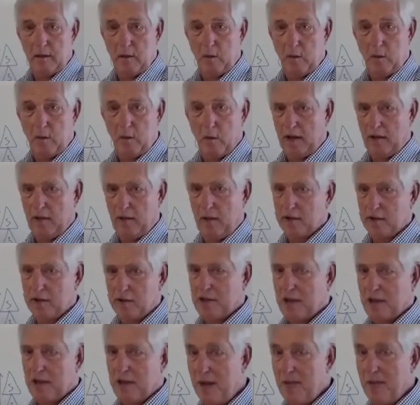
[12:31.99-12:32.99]
One of the
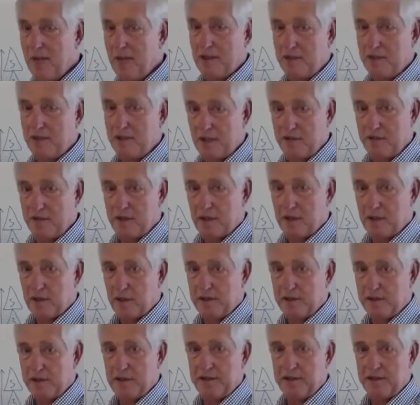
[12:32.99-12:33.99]
most common
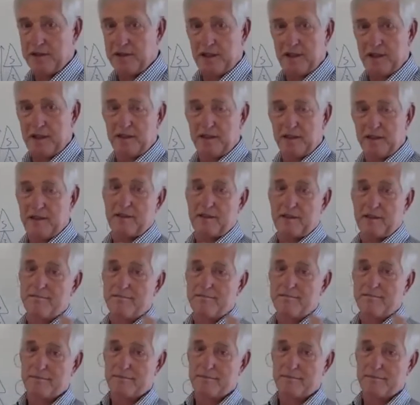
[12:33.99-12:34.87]
difficulties is,